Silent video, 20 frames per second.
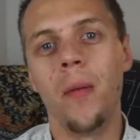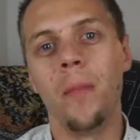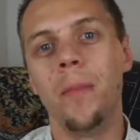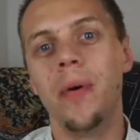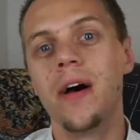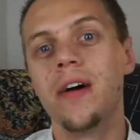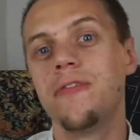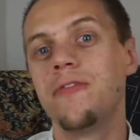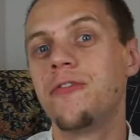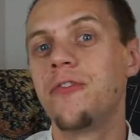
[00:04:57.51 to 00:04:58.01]

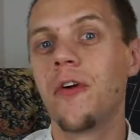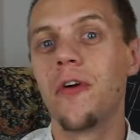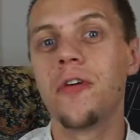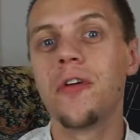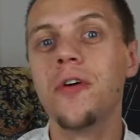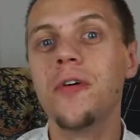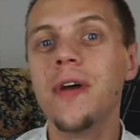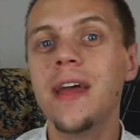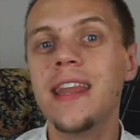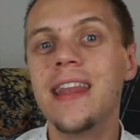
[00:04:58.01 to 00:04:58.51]
But
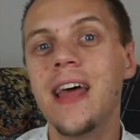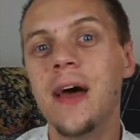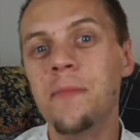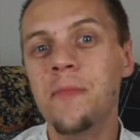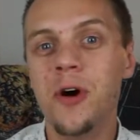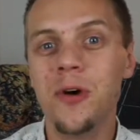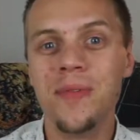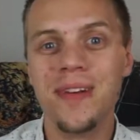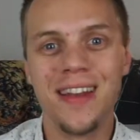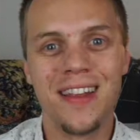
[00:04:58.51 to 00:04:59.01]
Frodo in that
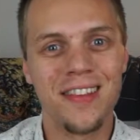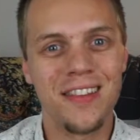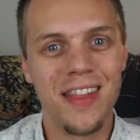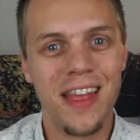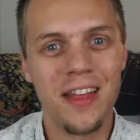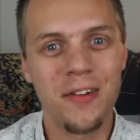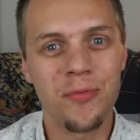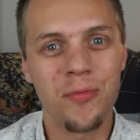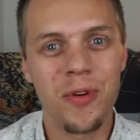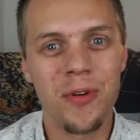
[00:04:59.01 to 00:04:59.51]
moment is
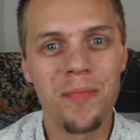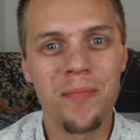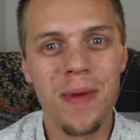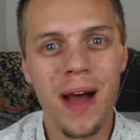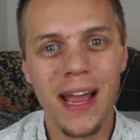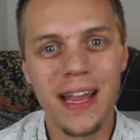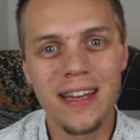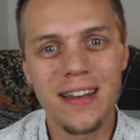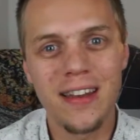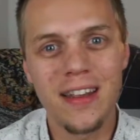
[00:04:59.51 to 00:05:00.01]
then
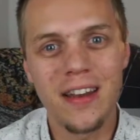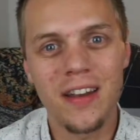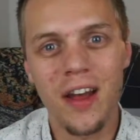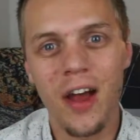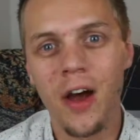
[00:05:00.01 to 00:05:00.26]
reminded